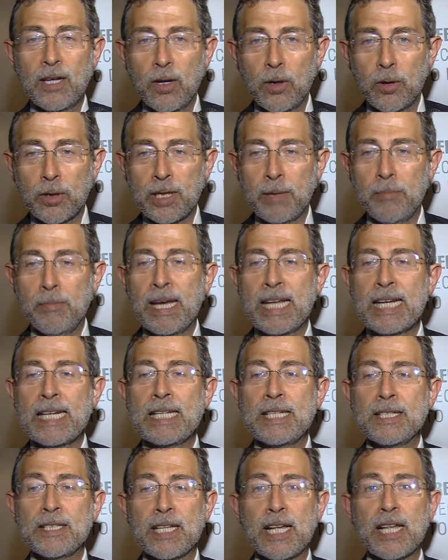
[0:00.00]
Lord &
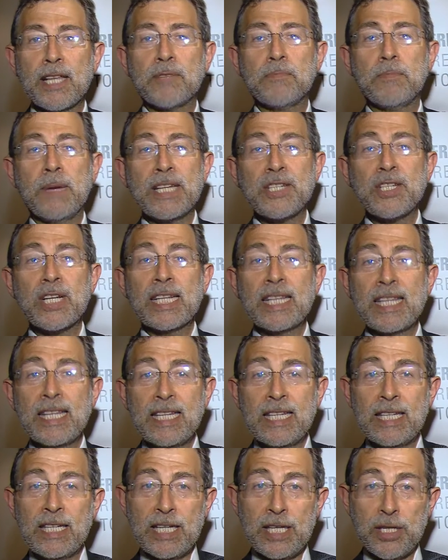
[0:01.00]
Berry is a
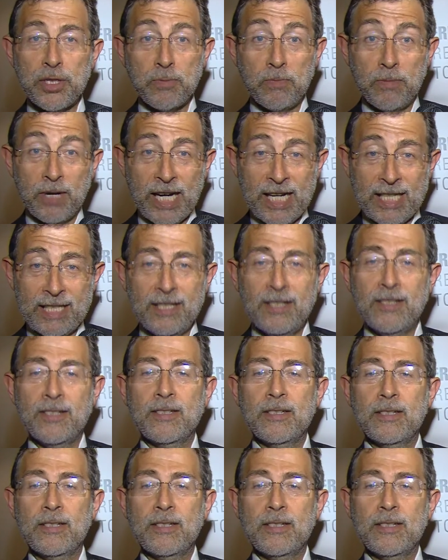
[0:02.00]
specialty niche brand.